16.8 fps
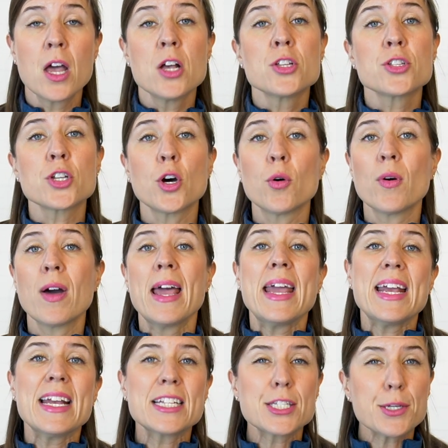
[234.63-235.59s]
So
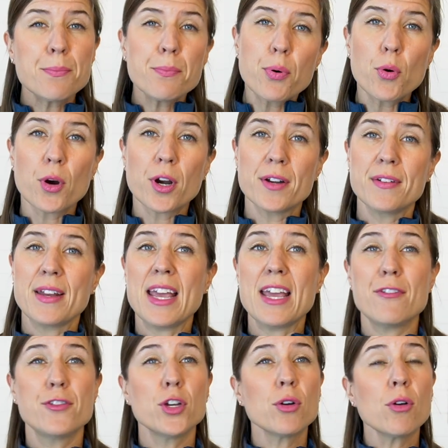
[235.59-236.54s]
it's important,
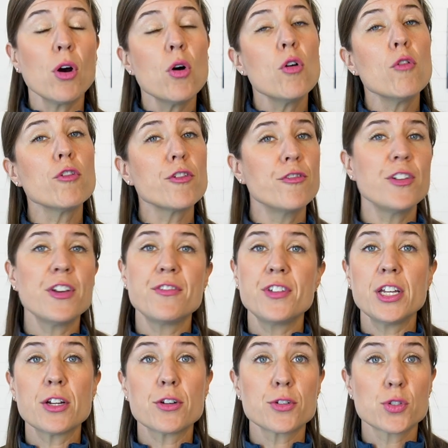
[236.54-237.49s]
if you're over
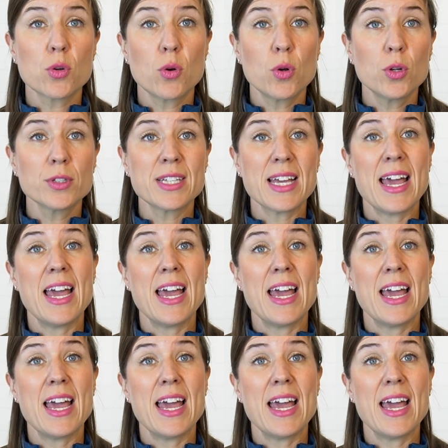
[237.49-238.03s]
50 years old